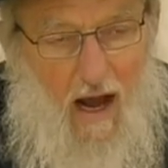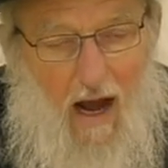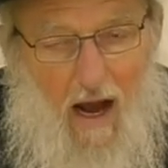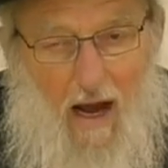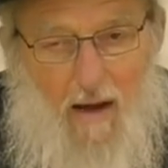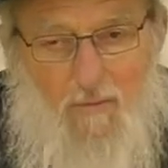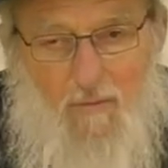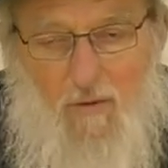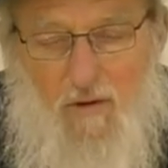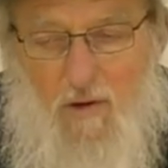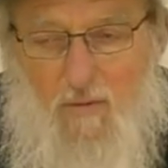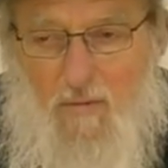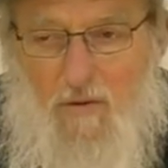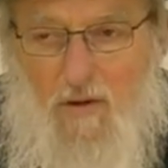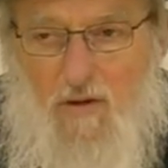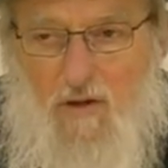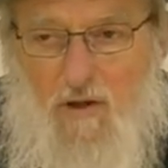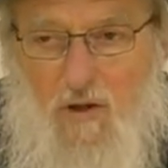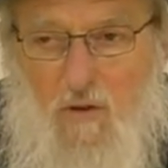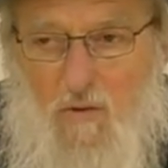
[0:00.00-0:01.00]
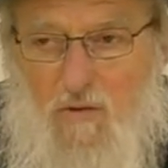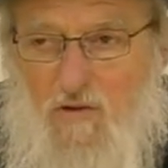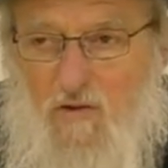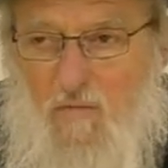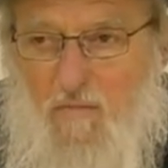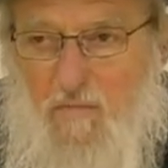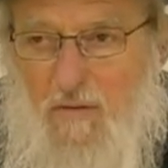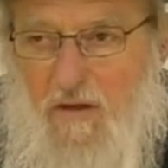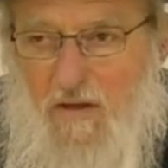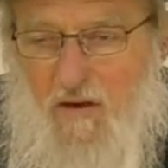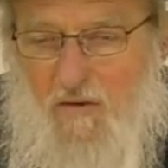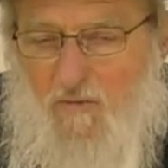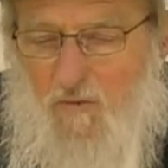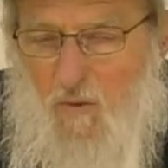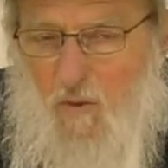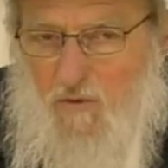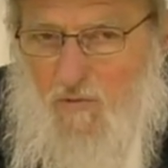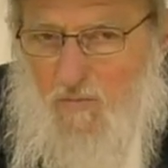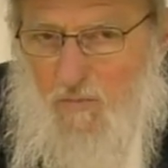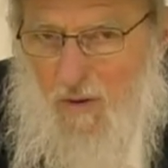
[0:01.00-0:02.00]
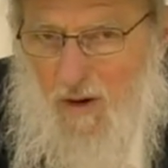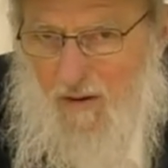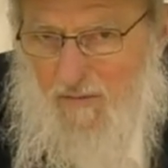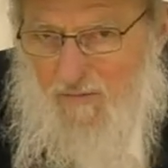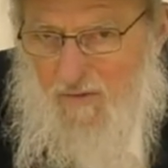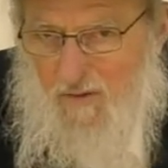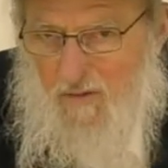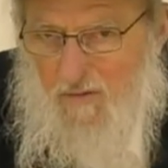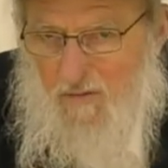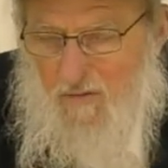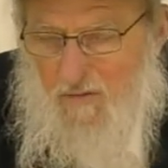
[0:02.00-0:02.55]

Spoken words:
I'm going to be accused of being a false prophet.